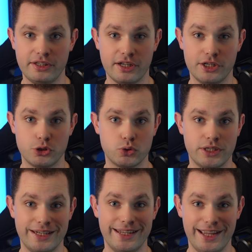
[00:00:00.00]

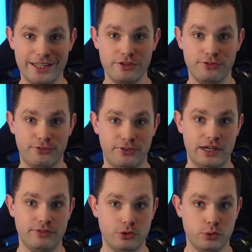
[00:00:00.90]

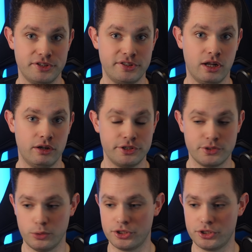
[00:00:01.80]
$885,